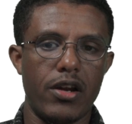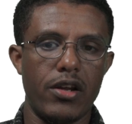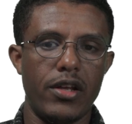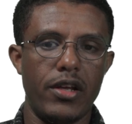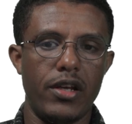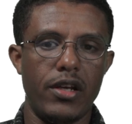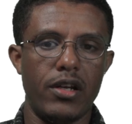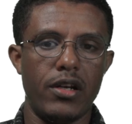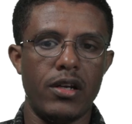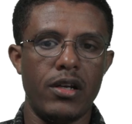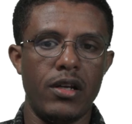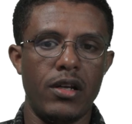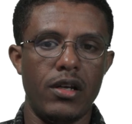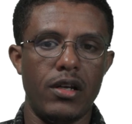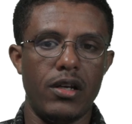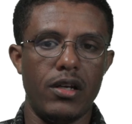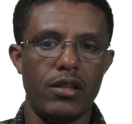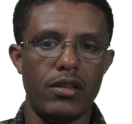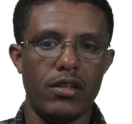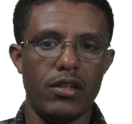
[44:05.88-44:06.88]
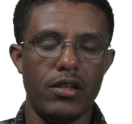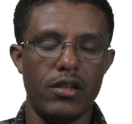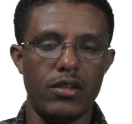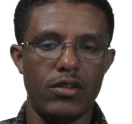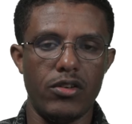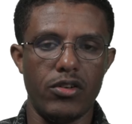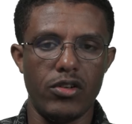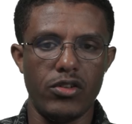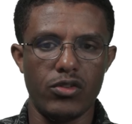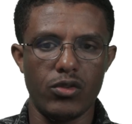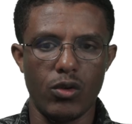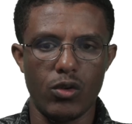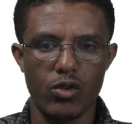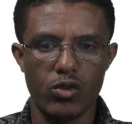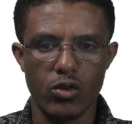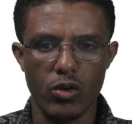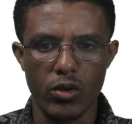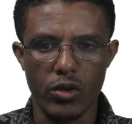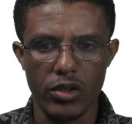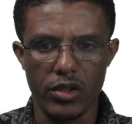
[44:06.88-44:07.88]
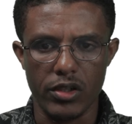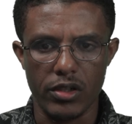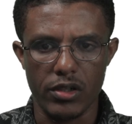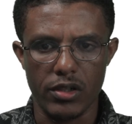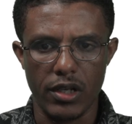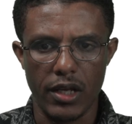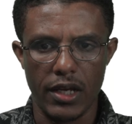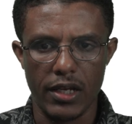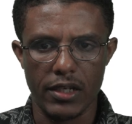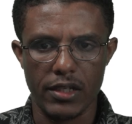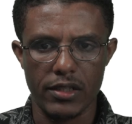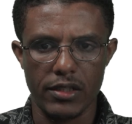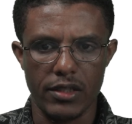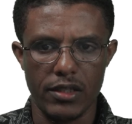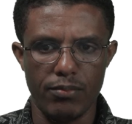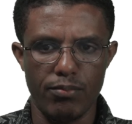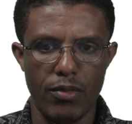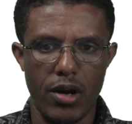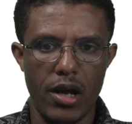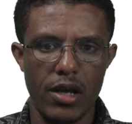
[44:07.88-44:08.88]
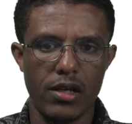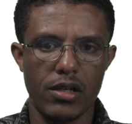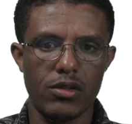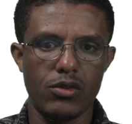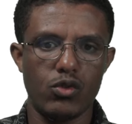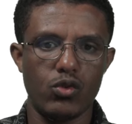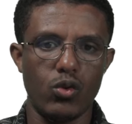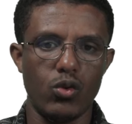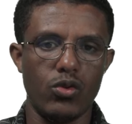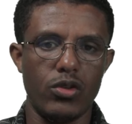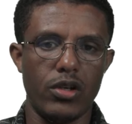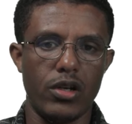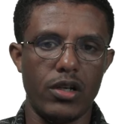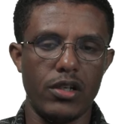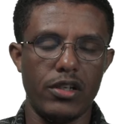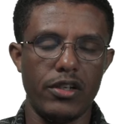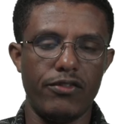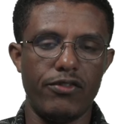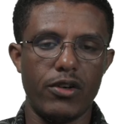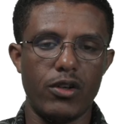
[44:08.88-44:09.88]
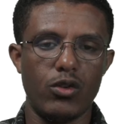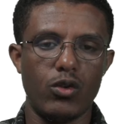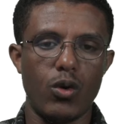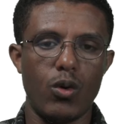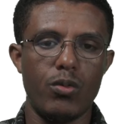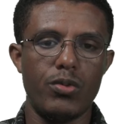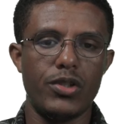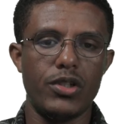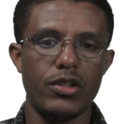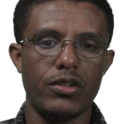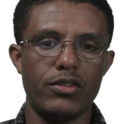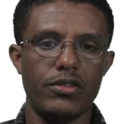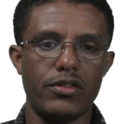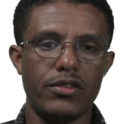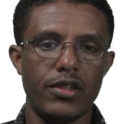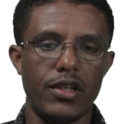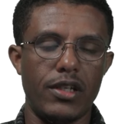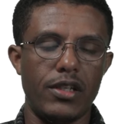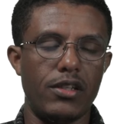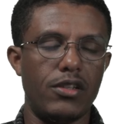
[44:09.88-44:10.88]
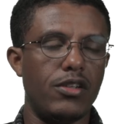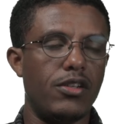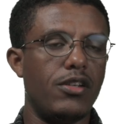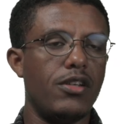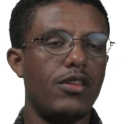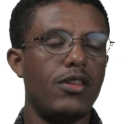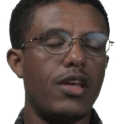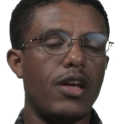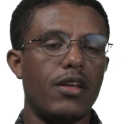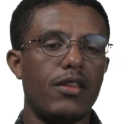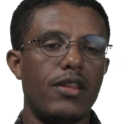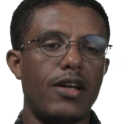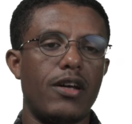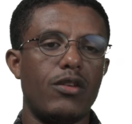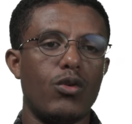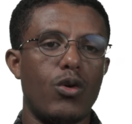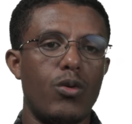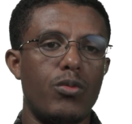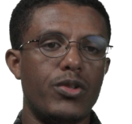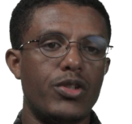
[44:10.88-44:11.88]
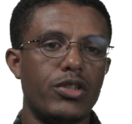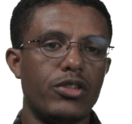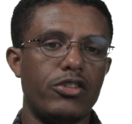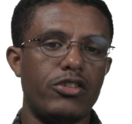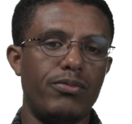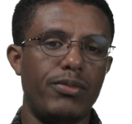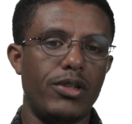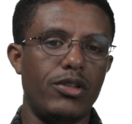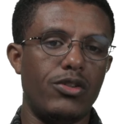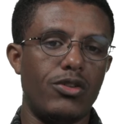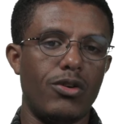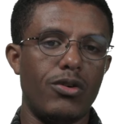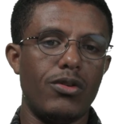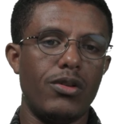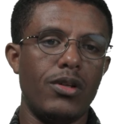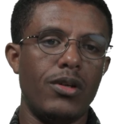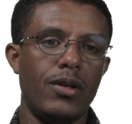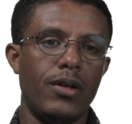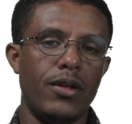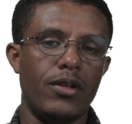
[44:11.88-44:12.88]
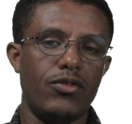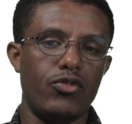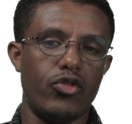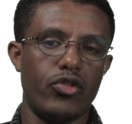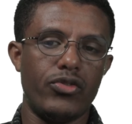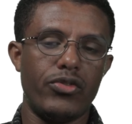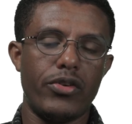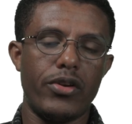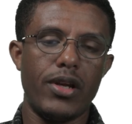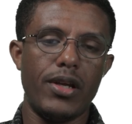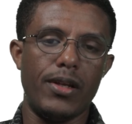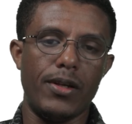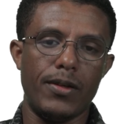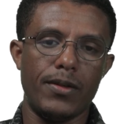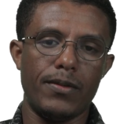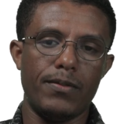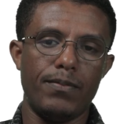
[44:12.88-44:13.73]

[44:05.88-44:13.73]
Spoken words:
here, and there is also here like the mic. So there are different objects and detect that objects based on their training.